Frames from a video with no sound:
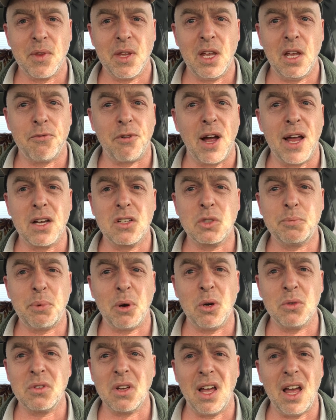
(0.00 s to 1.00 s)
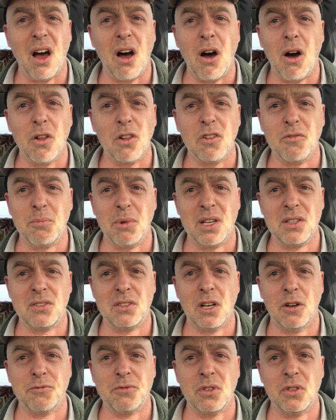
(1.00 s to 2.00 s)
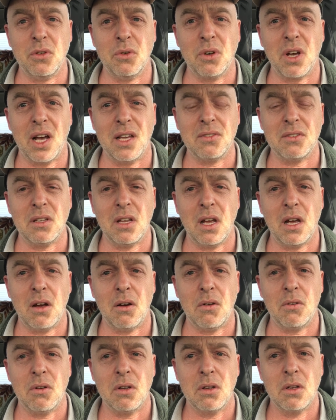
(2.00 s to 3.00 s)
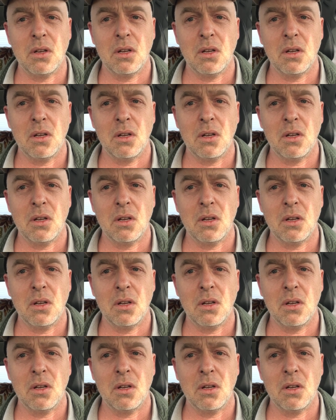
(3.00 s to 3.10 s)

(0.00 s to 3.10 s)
If I expose all of myself to you guys now,